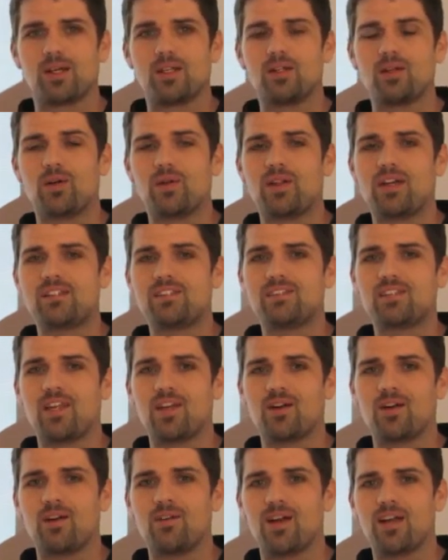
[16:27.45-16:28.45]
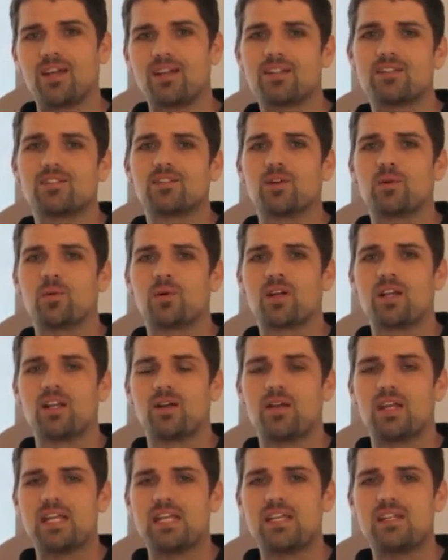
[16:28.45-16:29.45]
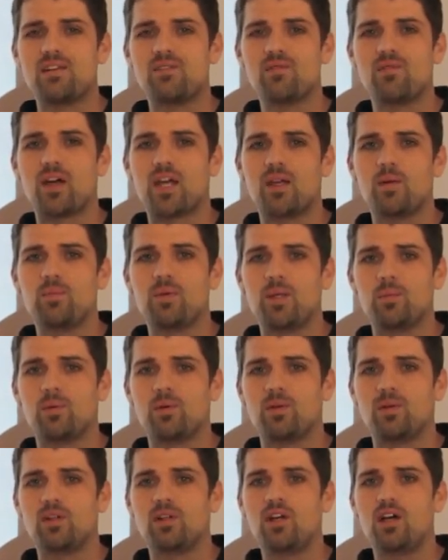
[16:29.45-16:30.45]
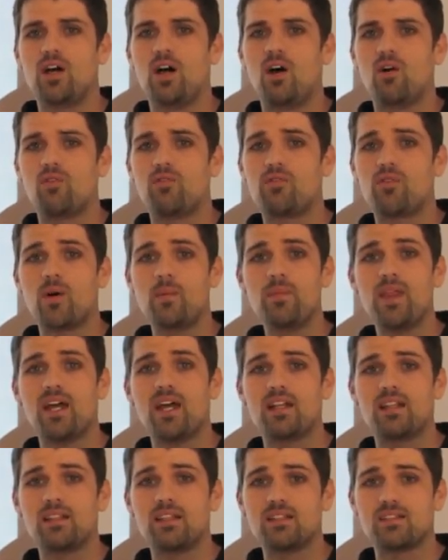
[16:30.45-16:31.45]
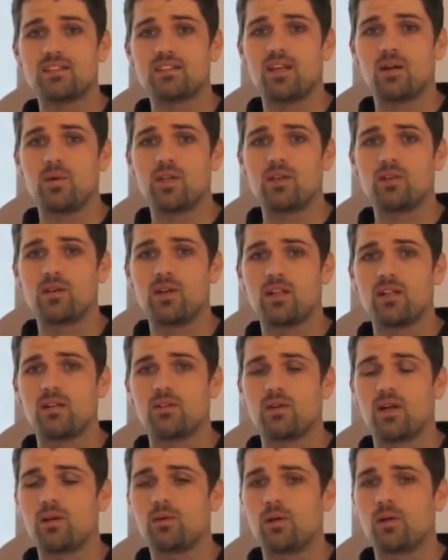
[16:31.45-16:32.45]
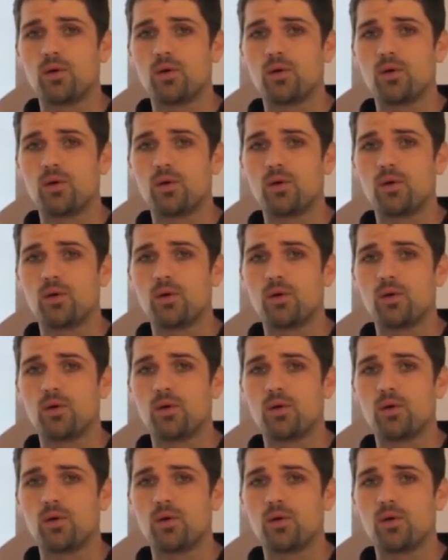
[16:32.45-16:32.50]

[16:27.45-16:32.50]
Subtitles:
I know that's scary, right? So we're going to invite people from that list that we created, right?